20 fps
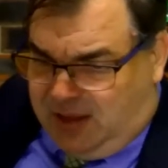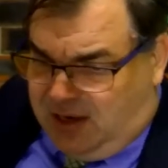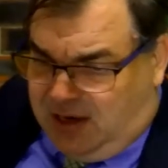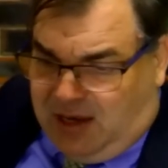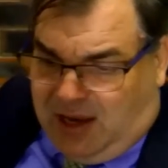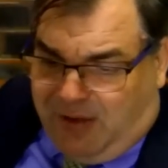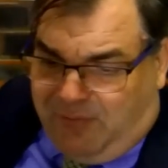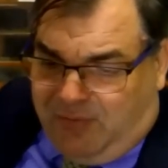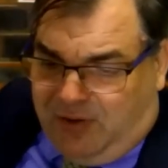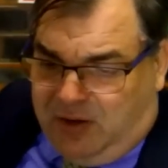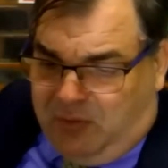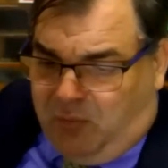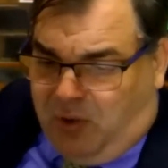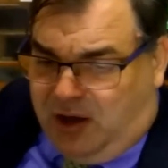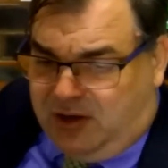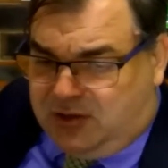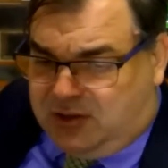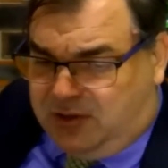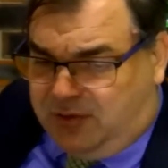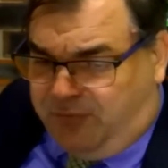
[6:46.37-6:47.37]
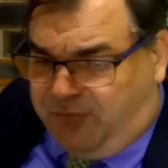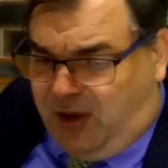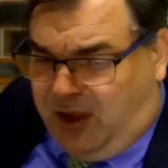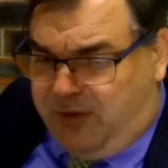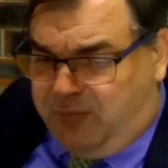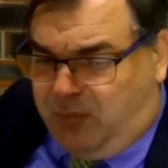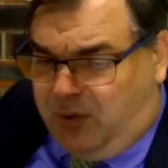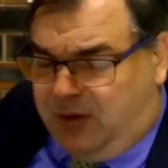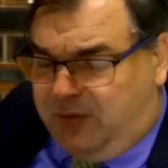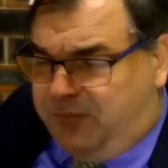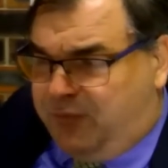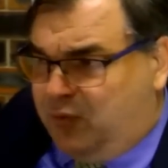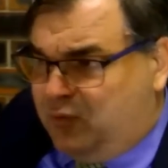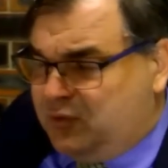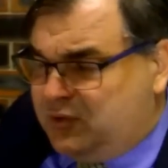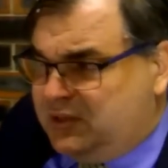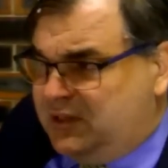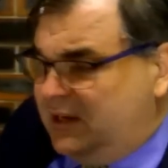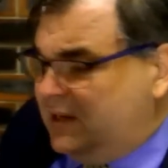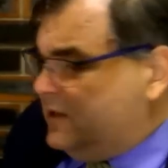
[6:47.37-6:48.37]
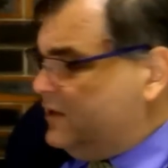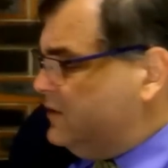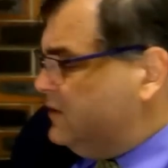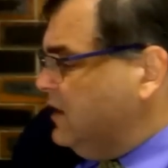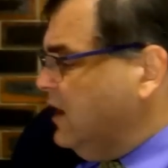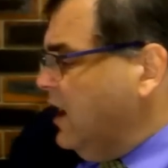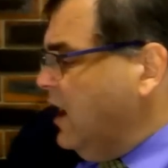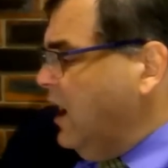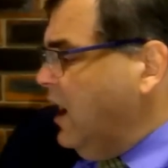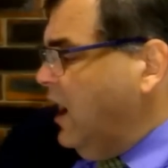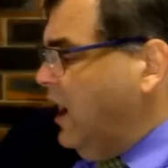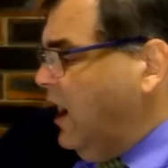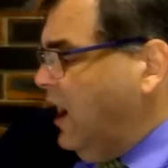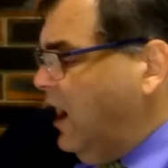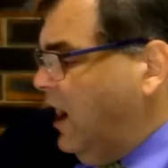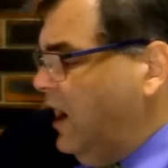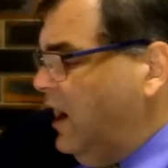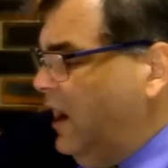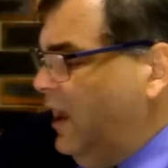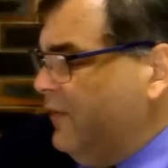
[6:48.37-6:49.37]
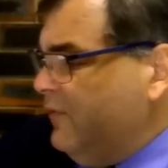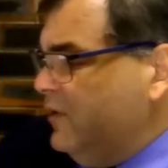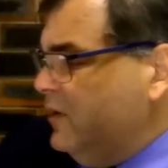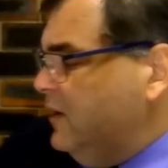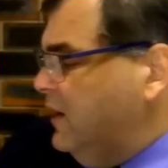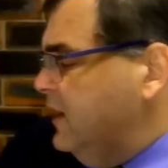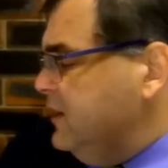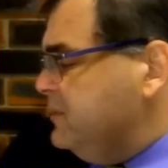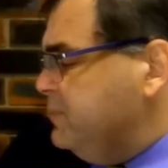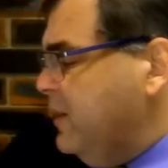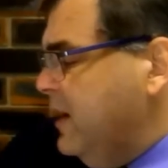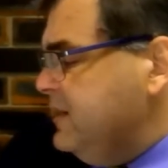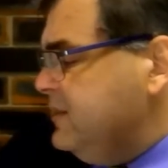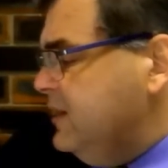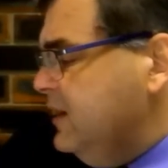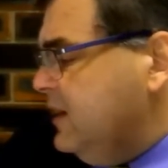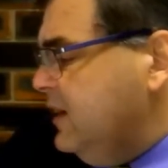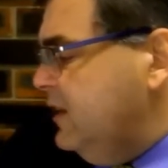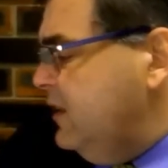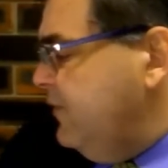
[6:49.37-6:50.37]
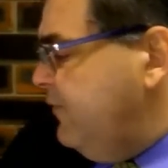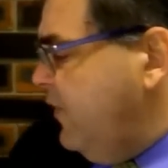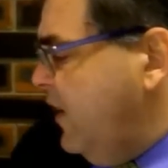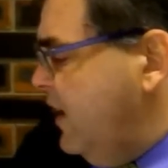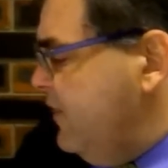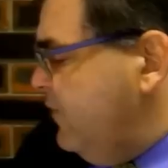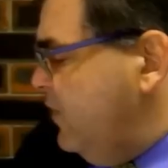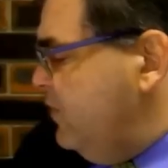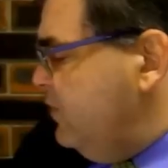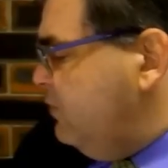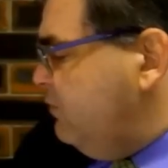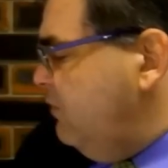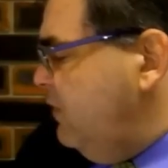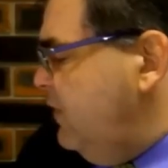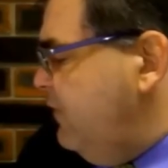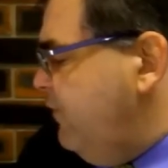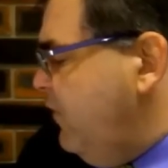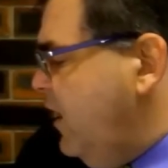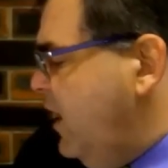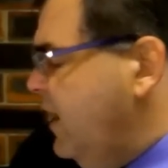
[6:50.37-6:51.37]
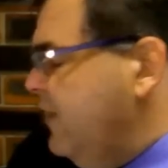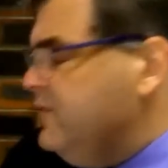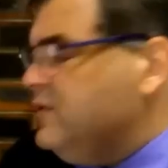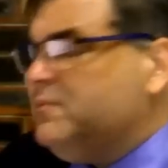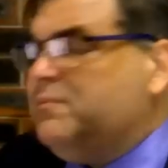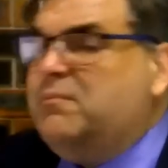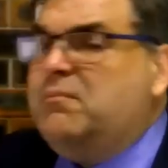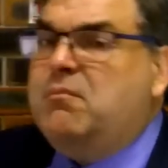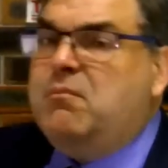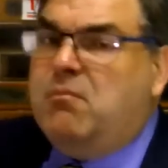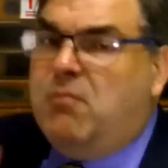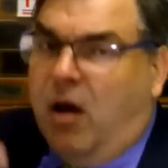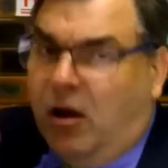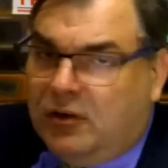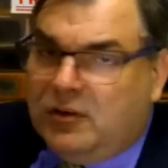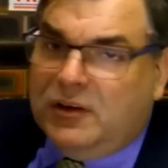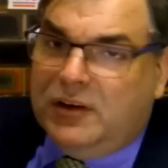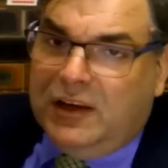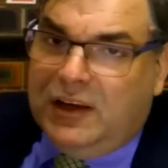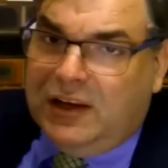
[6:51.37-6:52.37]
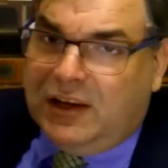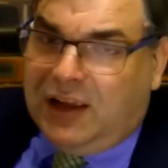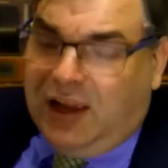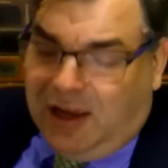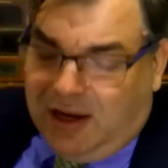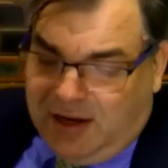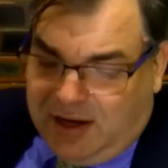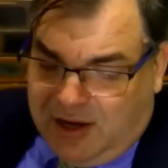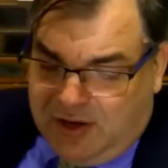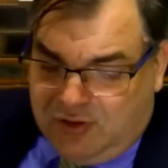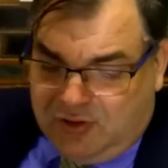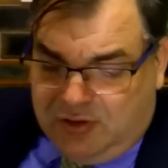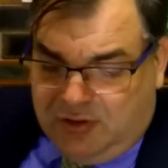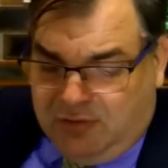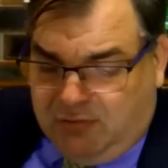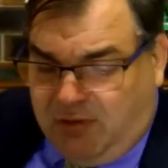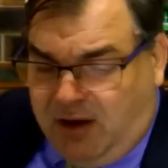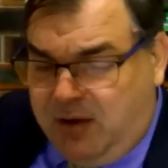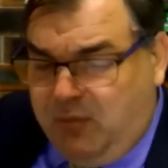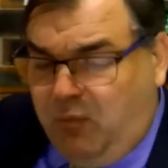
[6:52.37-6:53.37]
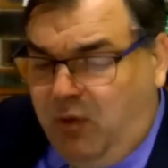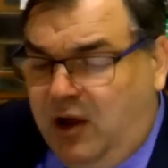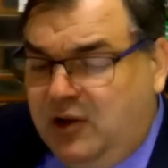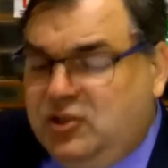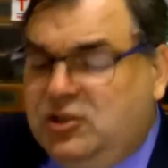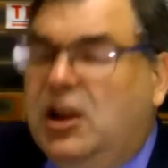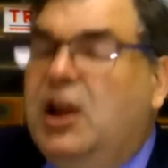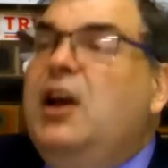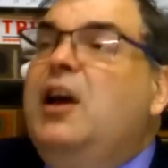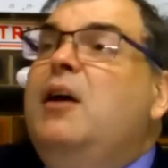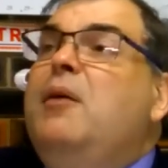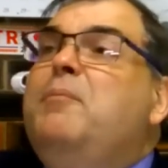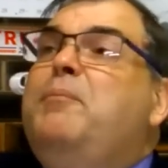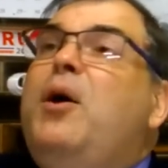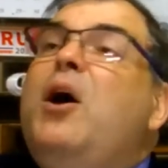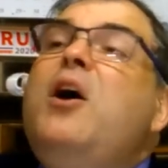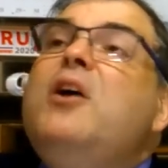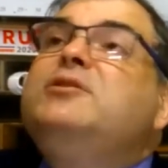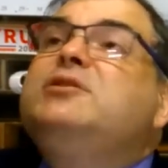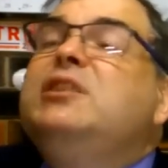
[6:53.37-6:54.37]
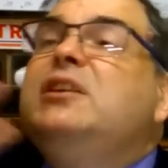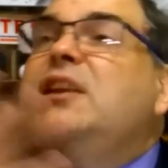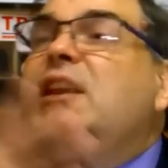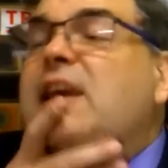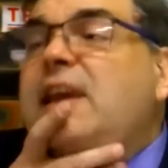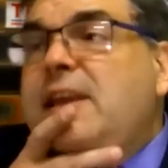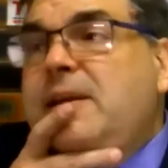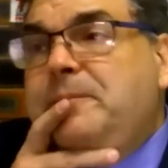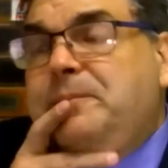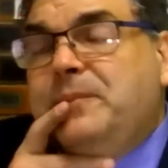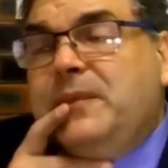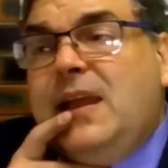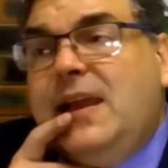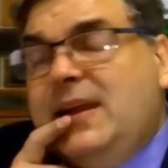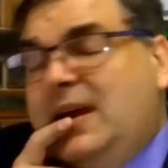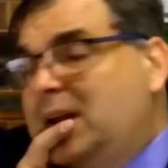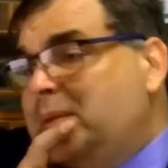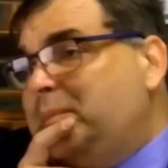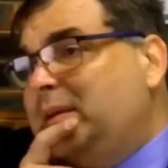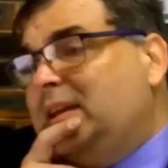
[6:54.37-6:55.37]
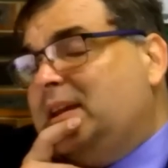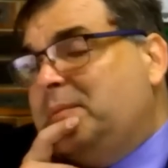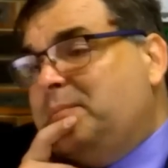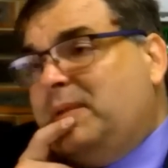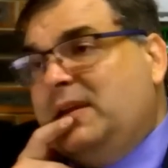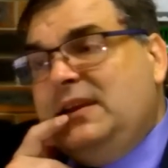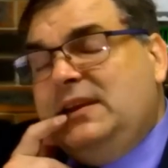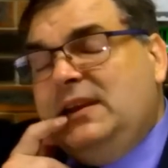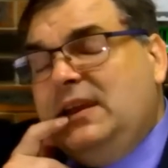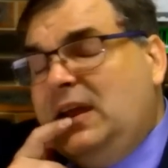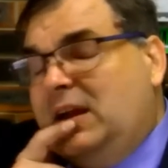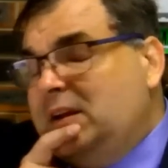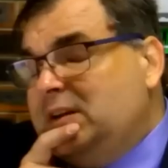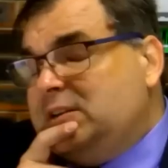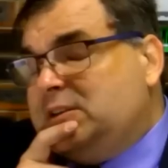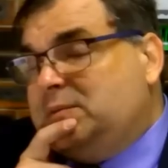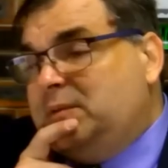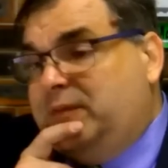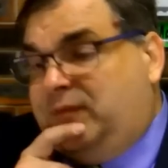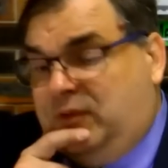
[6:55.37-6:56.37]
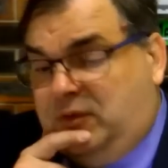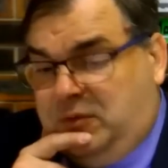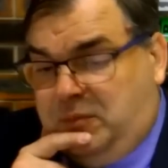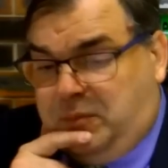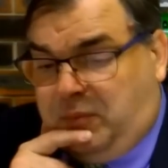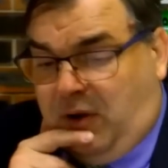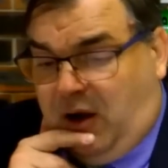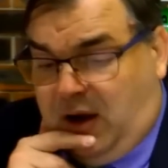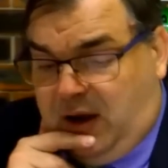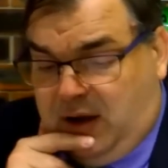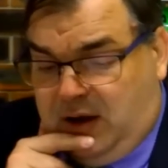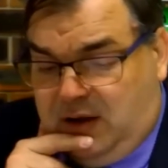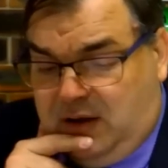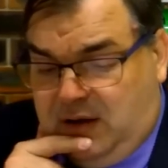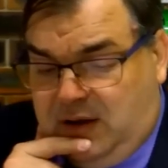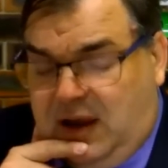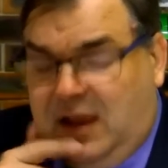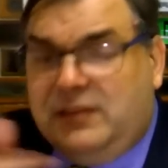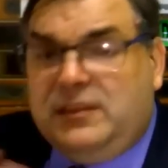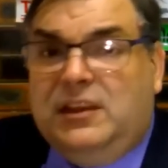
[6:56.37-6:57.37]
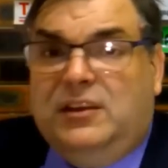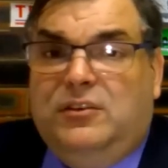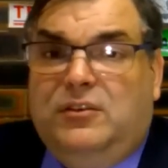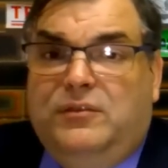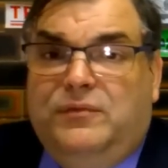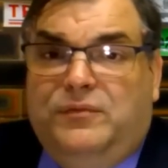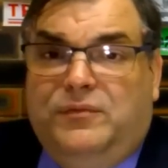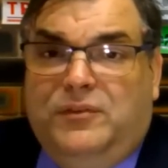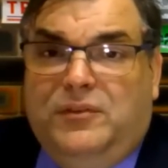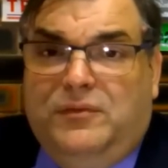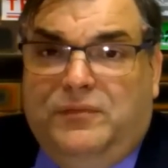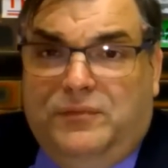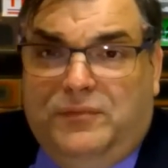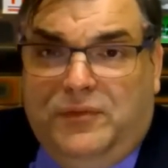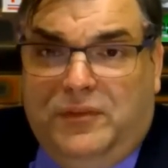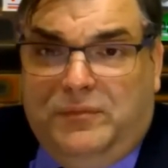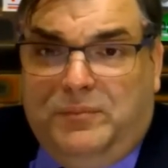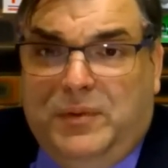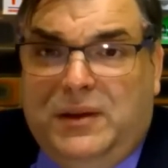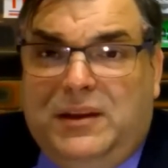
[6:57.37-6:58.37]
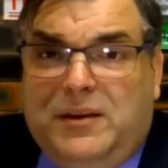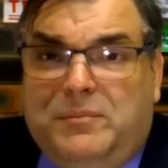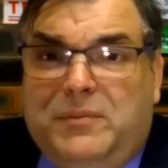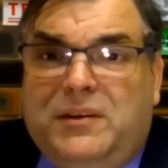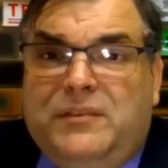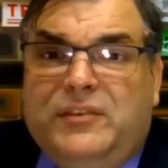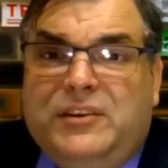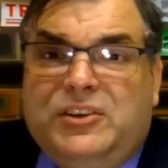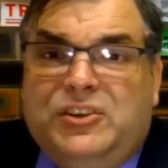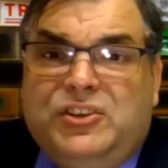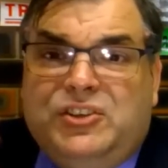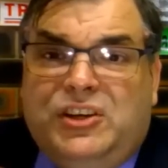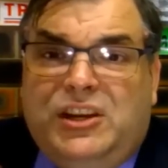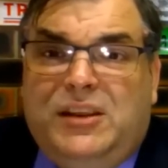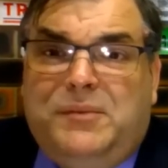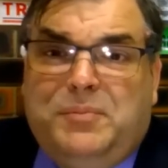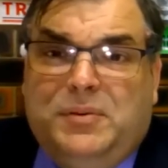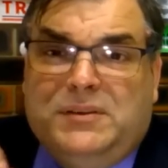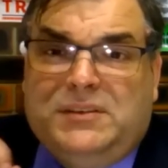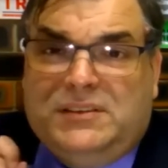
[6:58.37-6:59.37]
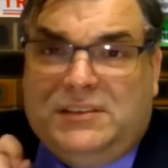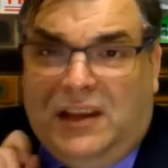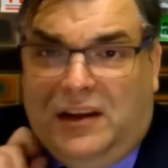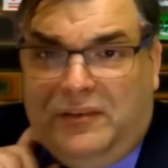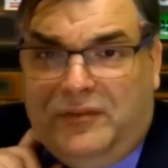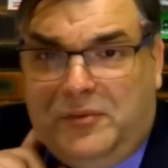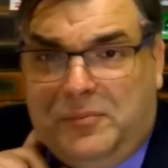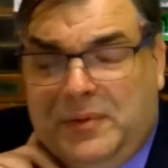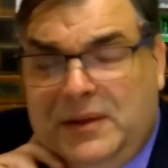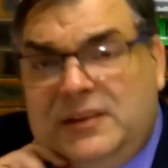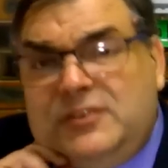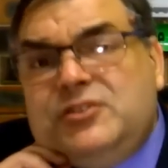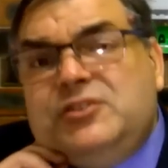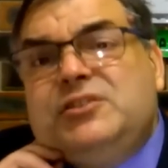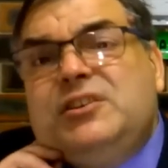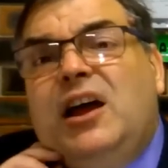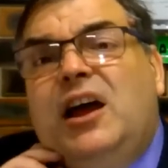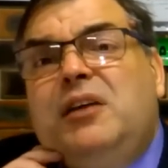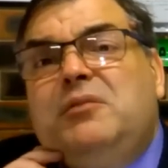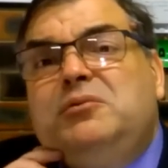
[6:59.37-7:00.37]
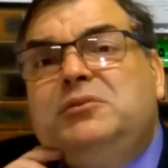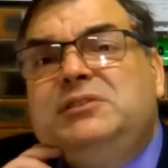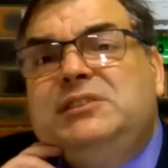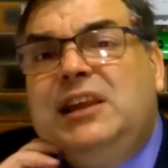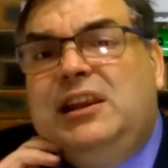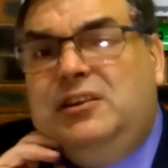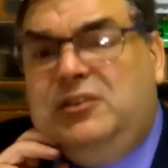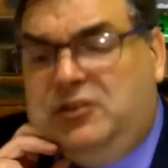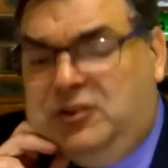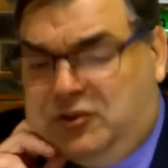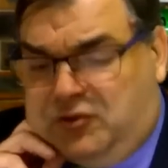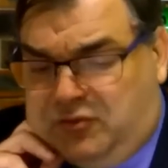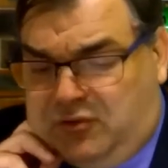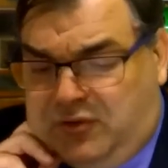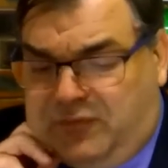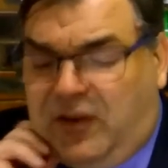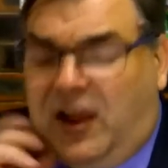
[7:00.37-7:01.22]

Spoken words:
Lovely watch, the 5146. I love it. It's basically the 5035's modern incarnation. Great watch. Personally, I got to be completely honest with you, Brian. Now that you've been a bit of a cheap son of a bitch, I will tell you the truth.